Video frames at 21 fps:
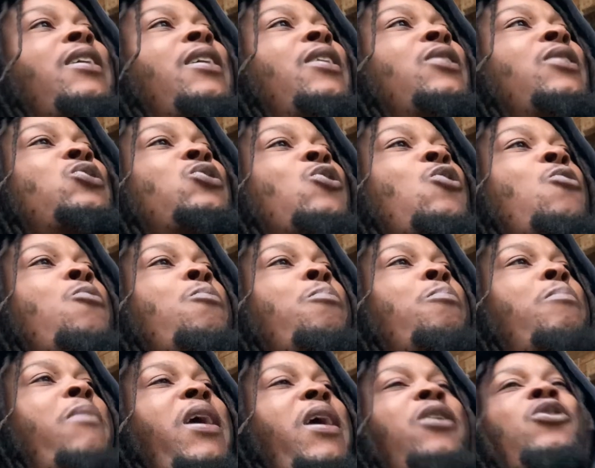it's gonna
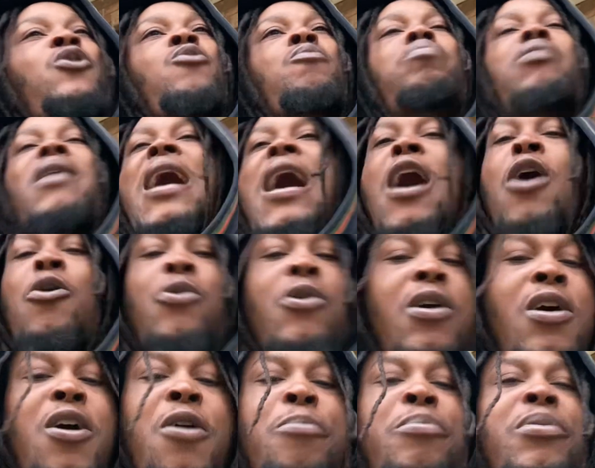make you
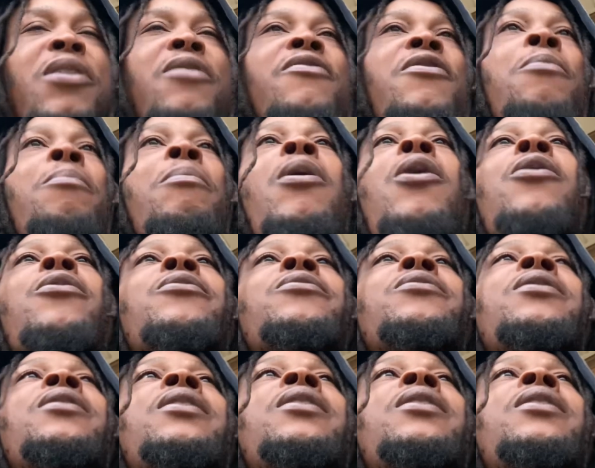power up even more,